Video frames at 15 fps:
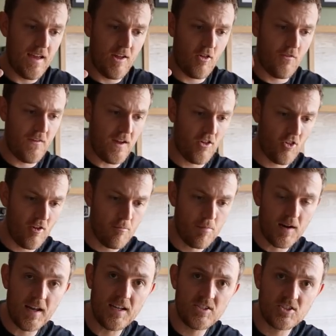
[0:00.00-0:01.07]
is fixed in
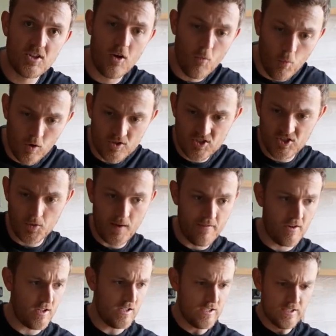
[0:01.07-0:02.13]
place
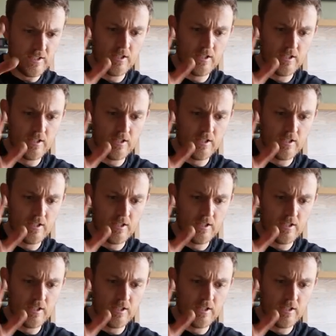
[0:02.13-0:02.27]
whatsoever.